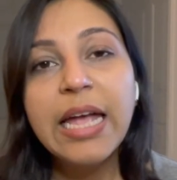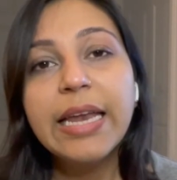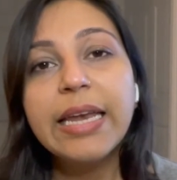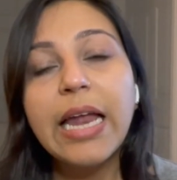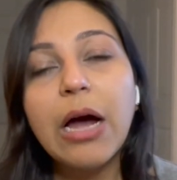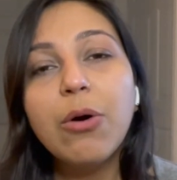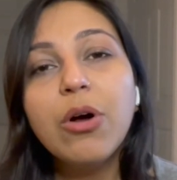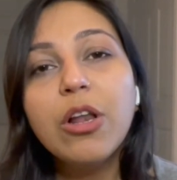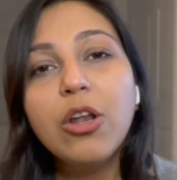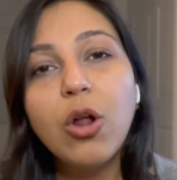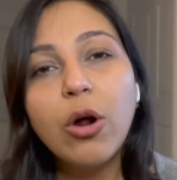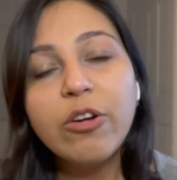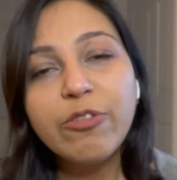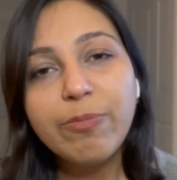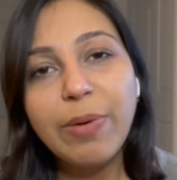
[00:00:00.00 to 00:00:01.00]
Now, a
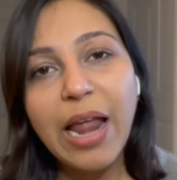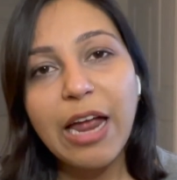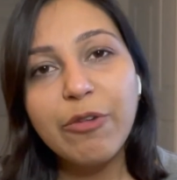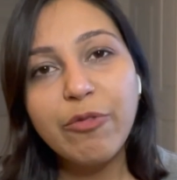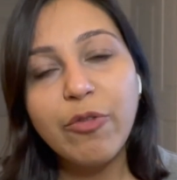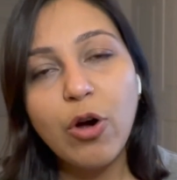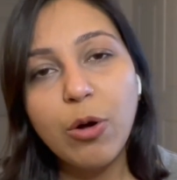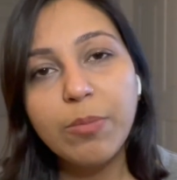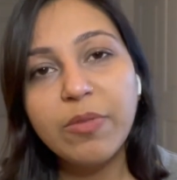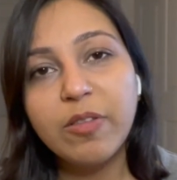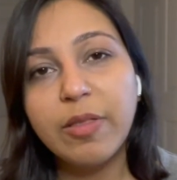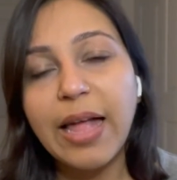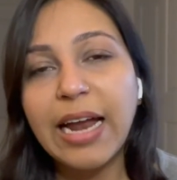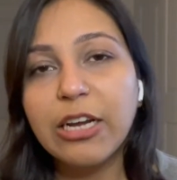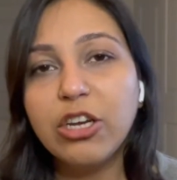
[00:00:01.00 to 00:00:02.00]
lot of platforms
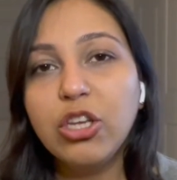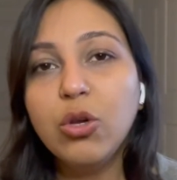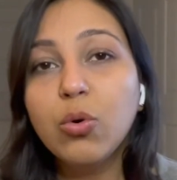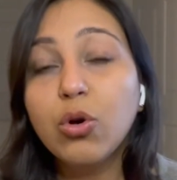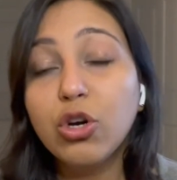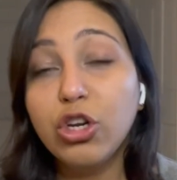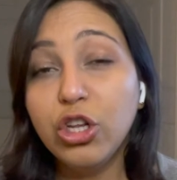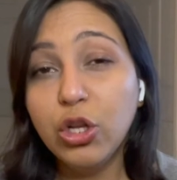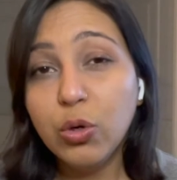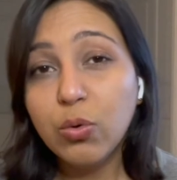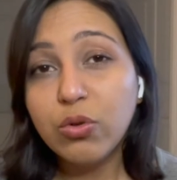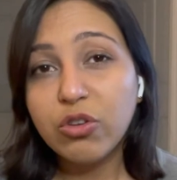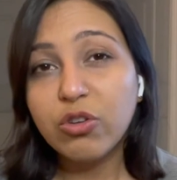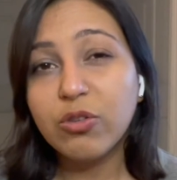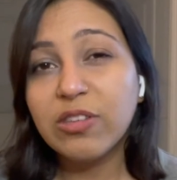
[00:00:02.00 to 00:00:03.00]
that you could
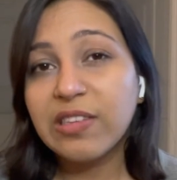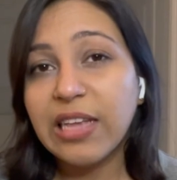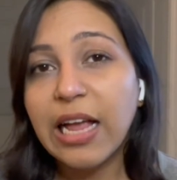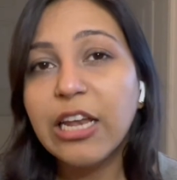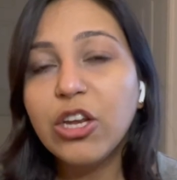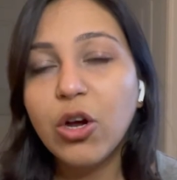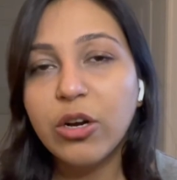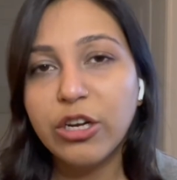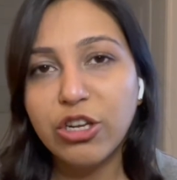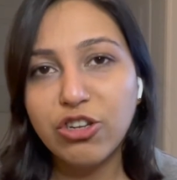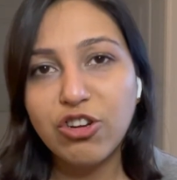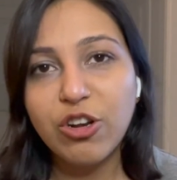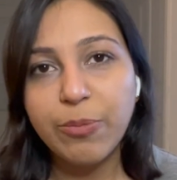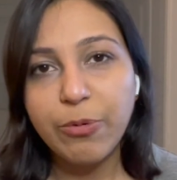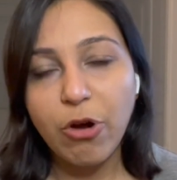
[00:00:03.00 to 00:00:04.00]
use to sell your
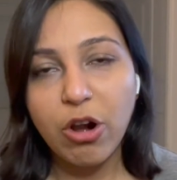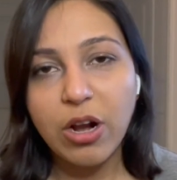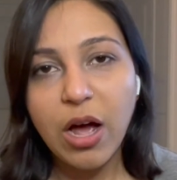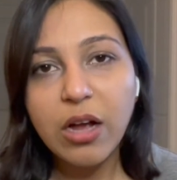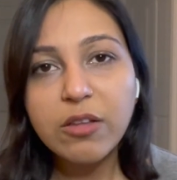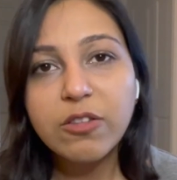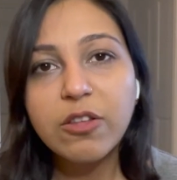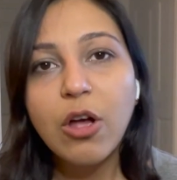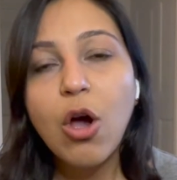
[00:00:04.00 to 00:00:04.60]
digital products